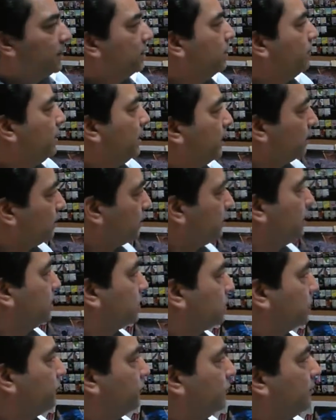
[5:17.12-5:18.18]
There have been other
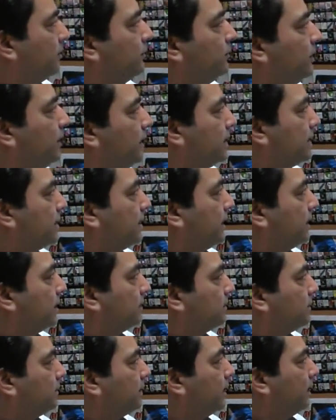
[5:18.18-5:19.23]
races of human beings that
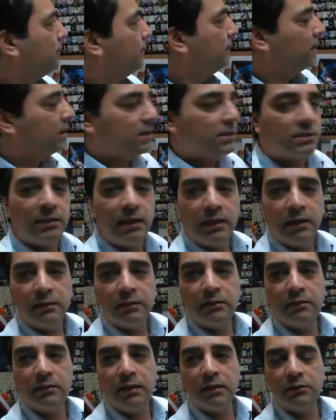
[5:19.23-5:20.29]
have been
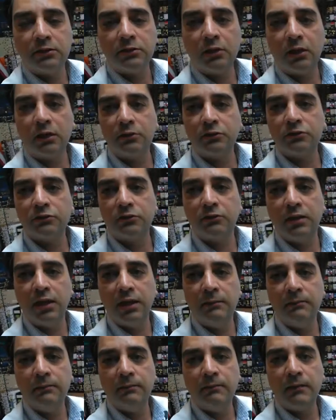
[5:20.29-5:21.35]
extinct, Neanderthals to
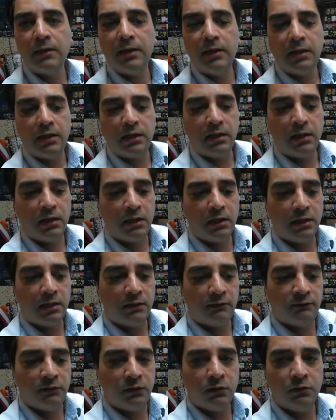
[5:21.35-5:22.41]
name
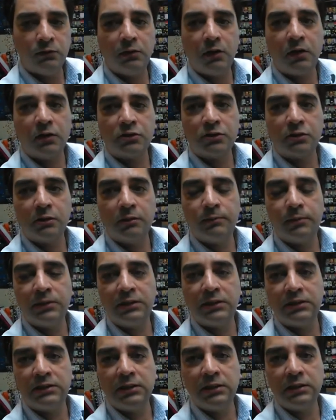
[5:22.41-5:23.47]
a few,
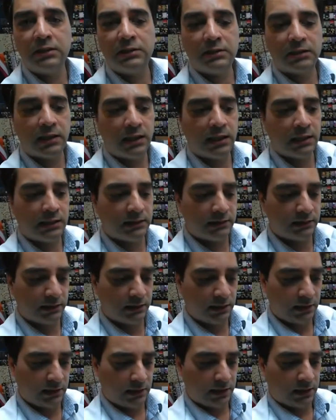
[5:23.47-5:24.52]
Australopithecines and
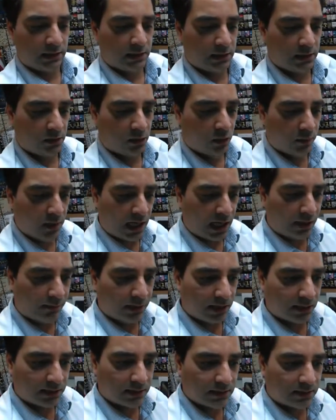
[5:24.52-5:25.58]
Homo
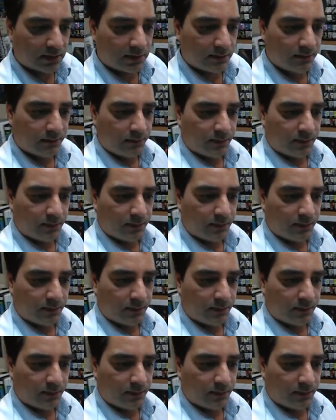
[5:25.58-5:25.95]
habilis